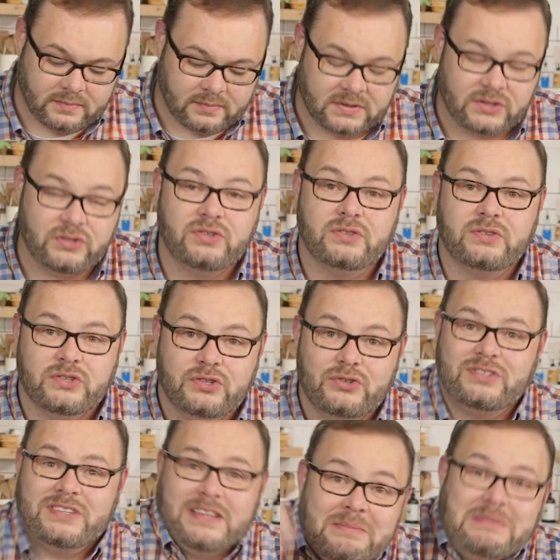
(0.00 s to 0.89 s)
Did
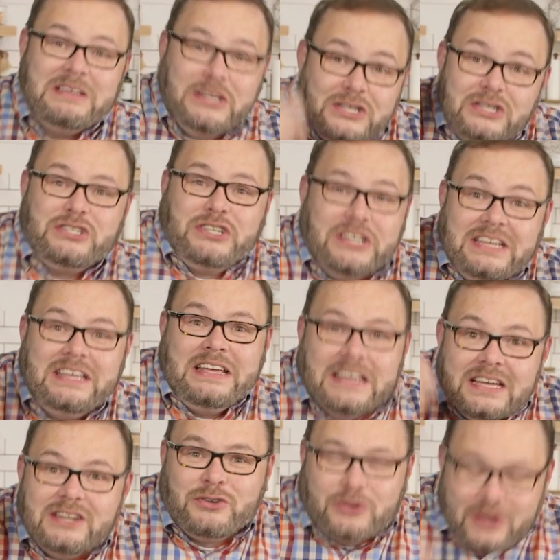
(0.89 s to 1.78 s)
you see me
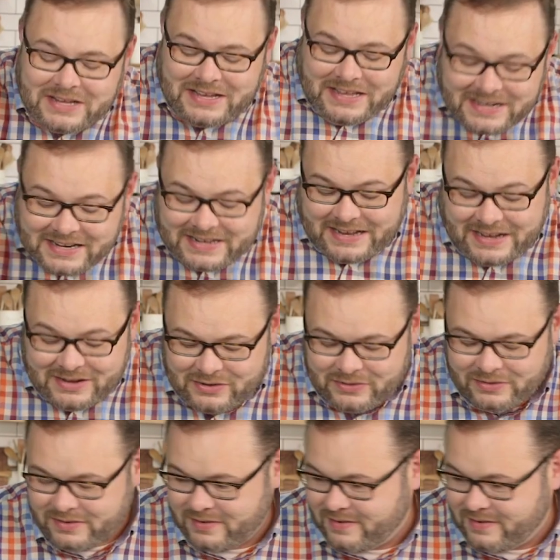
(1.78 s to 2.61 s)
shaking it, trying to get it out?